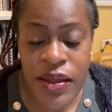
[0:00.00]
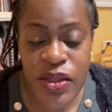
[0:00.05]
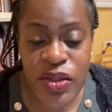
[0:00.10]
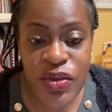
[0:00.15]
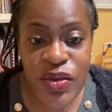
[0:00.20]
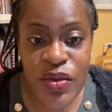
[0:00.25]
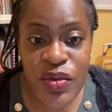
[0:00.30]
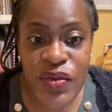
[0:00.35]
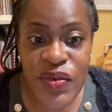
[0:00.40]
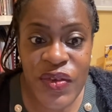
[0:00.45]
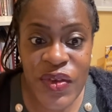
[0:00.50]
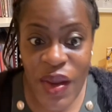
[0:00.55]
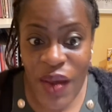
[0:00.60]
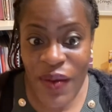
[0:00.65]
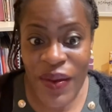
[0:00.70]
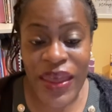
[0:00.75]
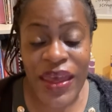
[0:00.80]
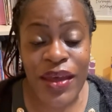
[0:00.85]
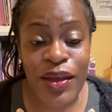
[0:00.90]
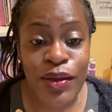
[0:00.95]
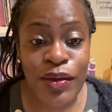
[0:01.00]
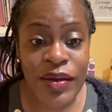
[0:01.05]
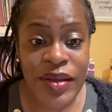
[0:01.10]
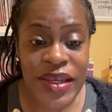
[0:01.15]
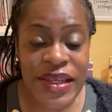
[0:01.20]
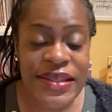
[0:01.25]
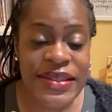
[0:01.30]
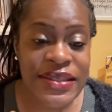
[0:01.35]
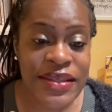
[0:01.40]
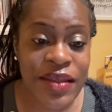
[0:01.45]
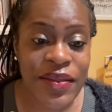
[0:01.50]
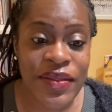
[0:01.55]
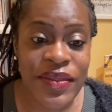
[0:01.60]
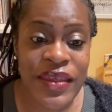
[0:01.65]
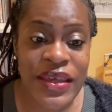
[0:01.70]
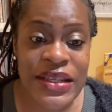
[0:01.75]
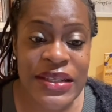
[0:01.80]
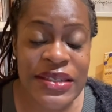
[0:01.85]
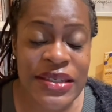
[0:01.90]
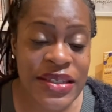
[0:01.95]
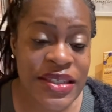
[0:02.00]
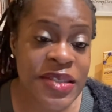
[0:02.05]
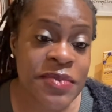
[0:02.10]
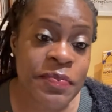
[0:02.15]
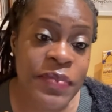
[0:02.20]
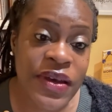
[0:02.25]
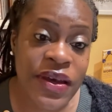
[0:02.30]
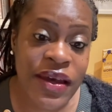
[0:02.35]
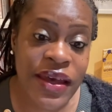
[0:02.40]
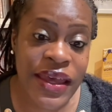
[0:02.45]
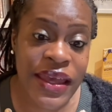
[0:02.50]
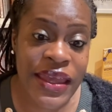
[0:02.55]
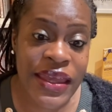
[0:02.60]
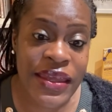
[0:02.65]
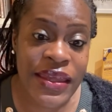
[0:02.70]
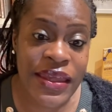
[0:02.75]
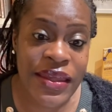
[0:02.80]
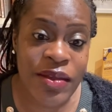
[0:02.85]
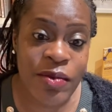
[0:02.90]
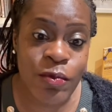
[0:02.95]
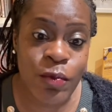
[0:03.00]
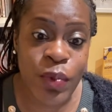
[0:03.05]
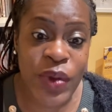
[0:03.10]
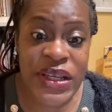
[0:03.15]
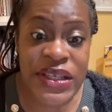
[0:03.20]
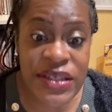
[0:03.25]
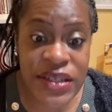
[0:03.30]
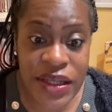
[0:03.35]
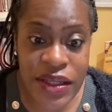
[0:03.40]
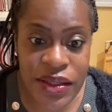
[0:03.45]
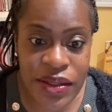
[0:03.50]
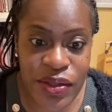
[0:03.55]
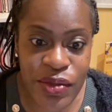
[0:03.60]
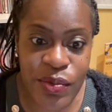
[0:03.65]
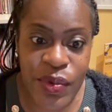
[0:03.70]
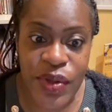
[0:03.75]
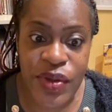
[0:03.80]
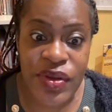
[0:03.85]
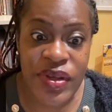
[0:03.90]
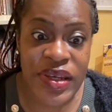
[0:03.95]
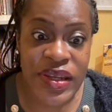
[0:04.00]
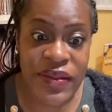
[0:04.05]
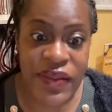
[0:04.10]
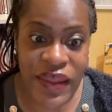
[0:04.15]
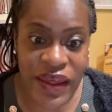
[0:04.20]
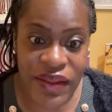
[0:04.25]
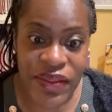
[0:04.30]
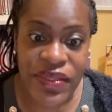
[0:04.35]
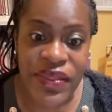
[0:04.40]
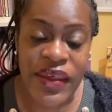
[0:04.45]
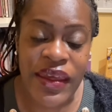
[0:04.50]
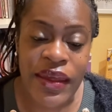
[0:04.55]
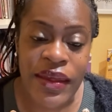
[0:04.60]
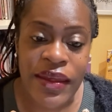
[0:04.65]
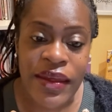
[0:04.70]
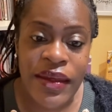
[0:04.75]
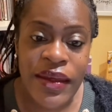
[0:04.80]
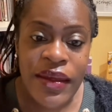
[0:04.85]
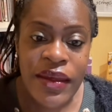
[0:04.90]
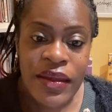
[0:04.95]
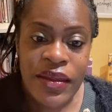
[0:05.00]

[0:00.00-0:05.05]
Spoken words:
You don't get good at something just by wishing you were good at that thing.